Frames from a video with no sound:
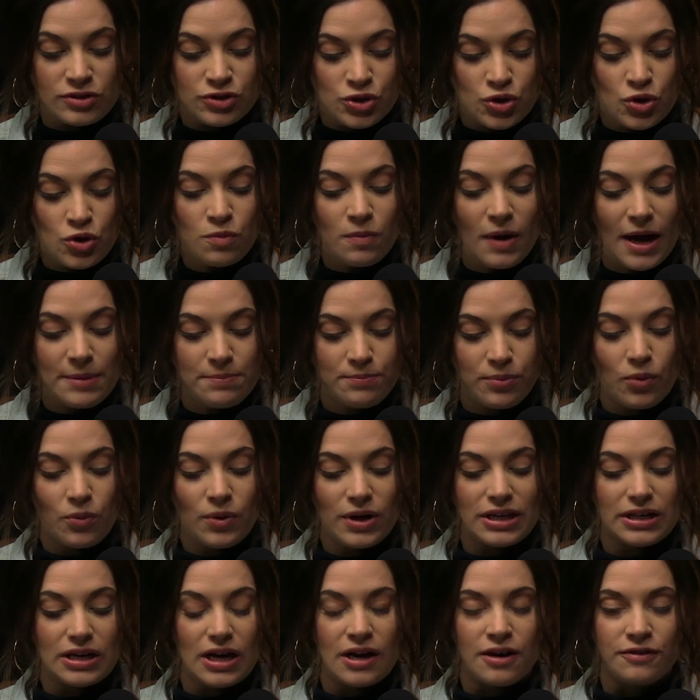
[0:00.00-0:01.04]
to my
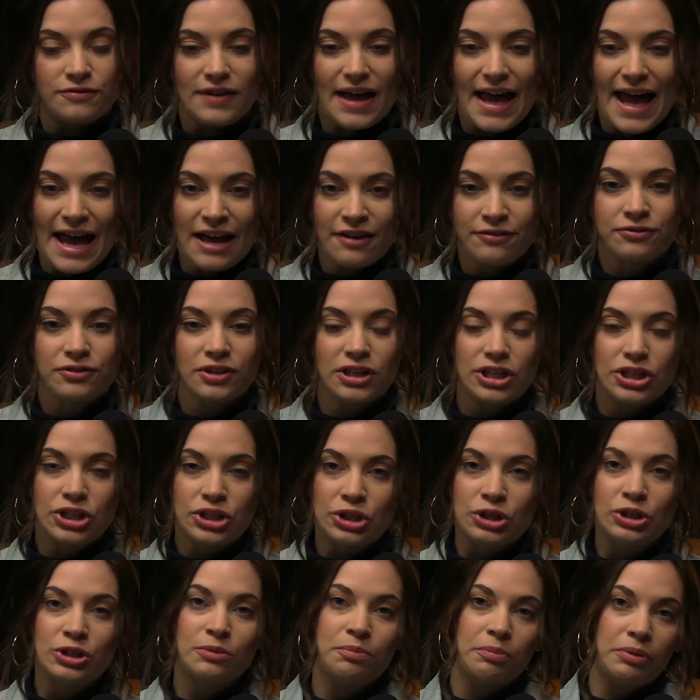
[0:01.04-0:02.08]
point of every
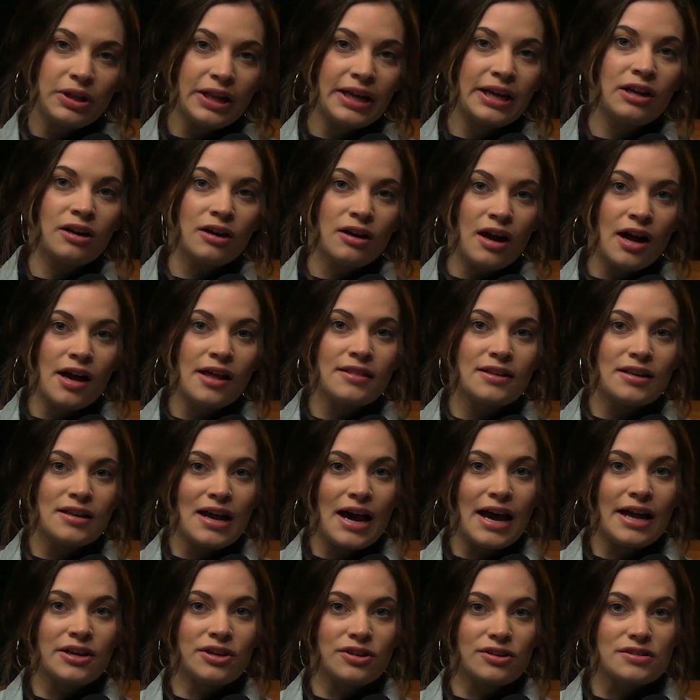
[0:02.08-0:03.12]
good player on the
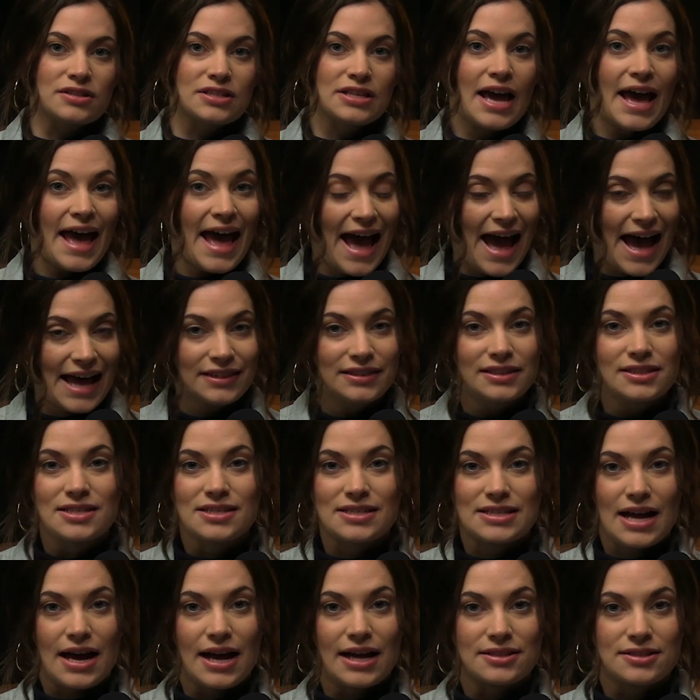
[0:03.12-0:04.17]
Niners had the
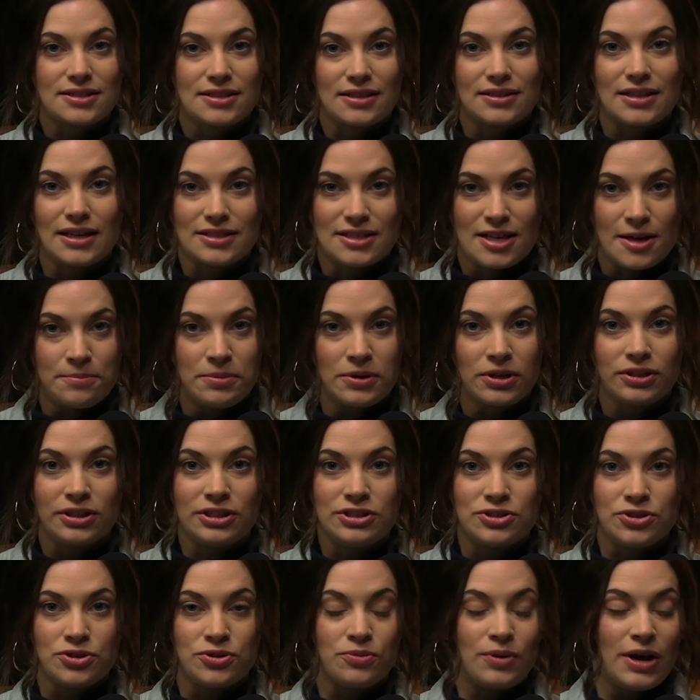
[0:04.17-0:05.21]
stats that they
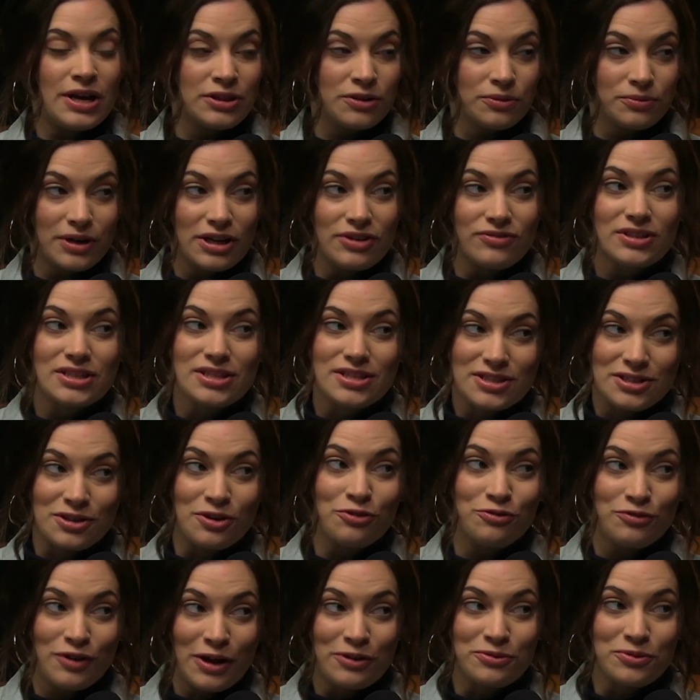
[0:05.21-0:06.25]
typically do, and the Ravens
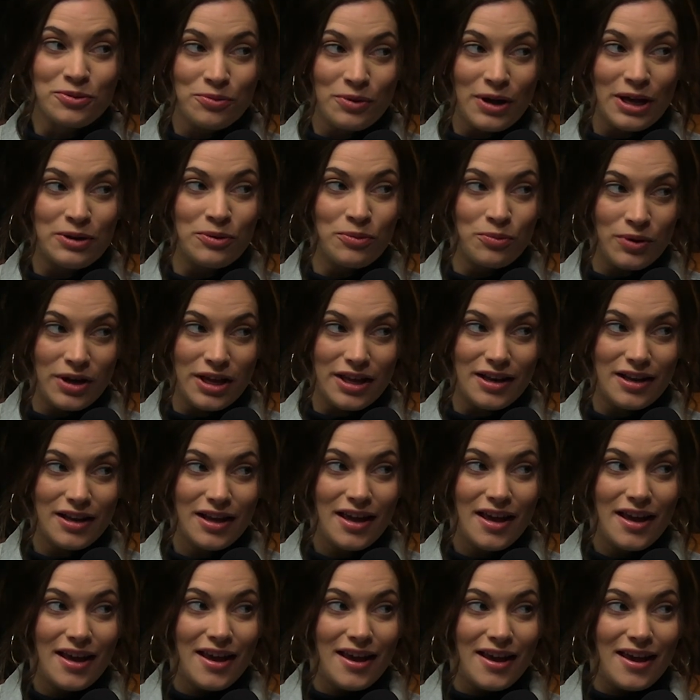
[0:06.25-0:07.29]
still found a way to win.
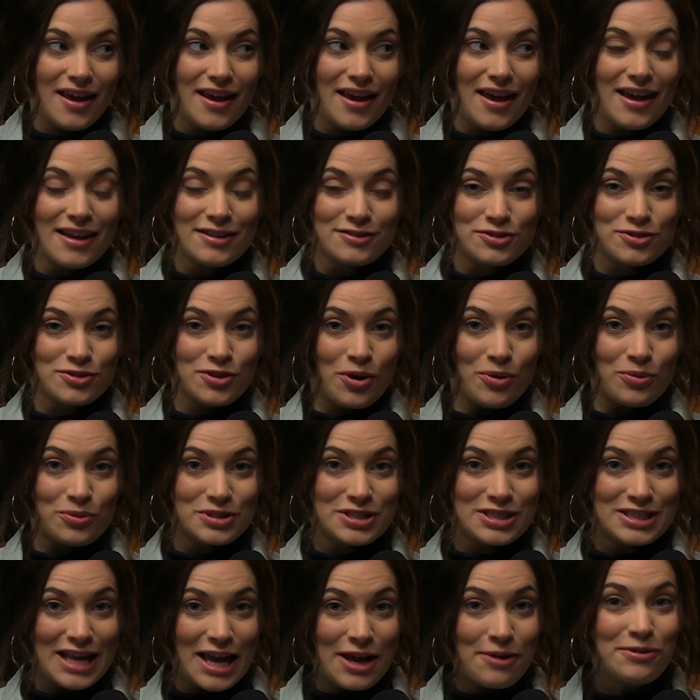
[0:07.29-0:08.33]
So
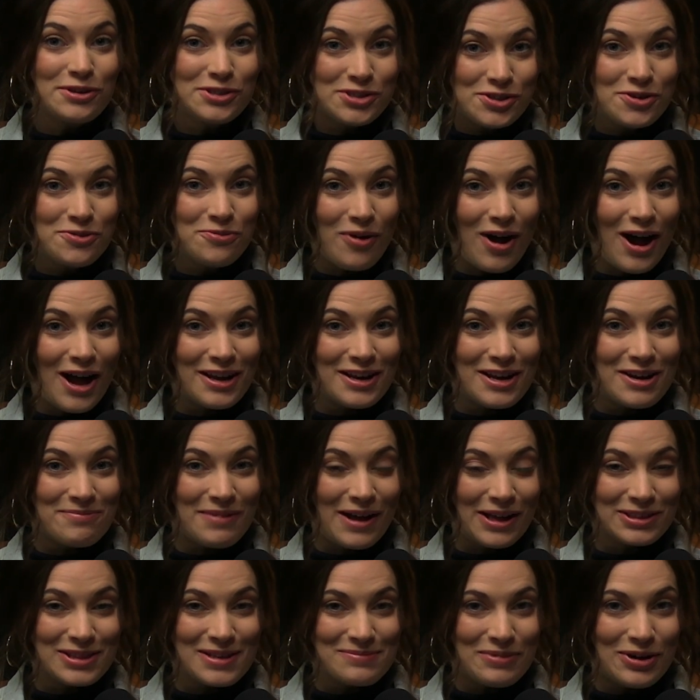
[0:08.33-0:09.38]
say what you want
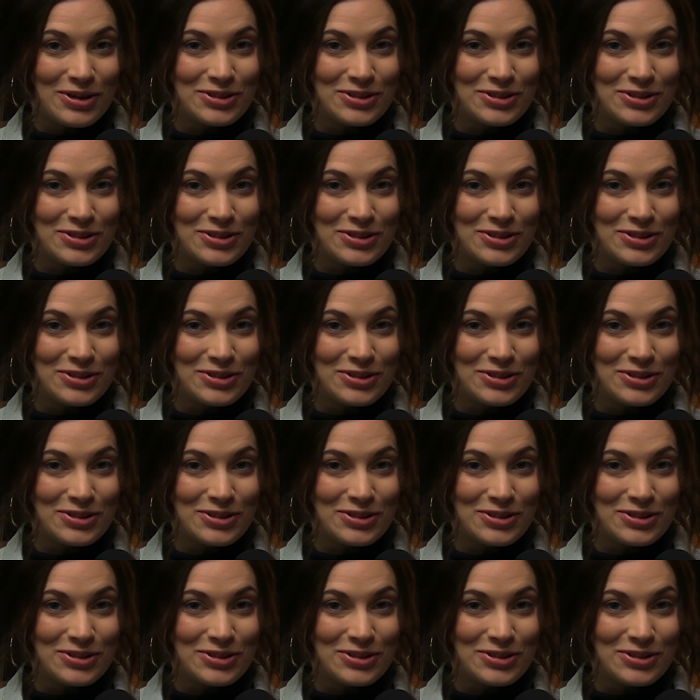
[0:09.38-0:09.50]
about the